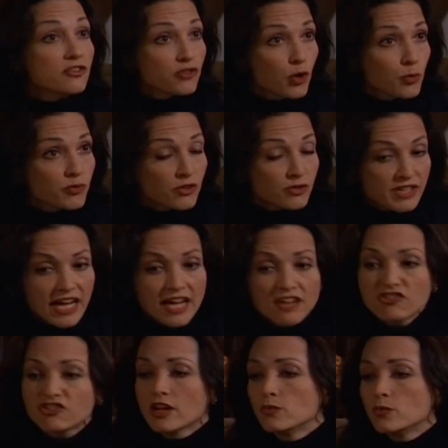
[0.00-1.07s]
His hopes are
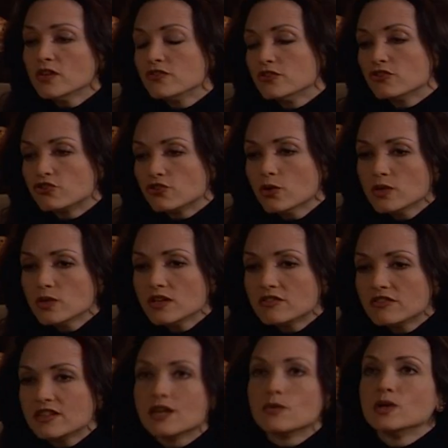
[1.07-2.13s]
dashed, and we feel so
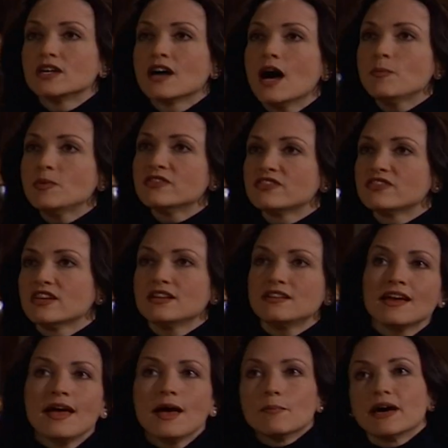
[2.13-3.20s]
guilty that we
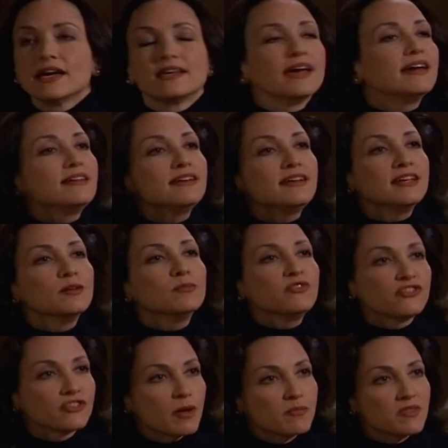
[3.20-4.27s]
compensate by getting him
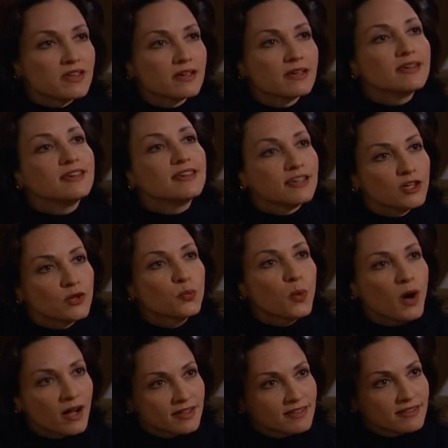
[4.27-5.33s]
something he
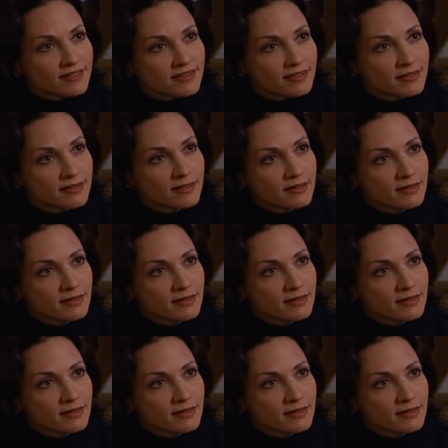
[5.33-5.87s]
wants.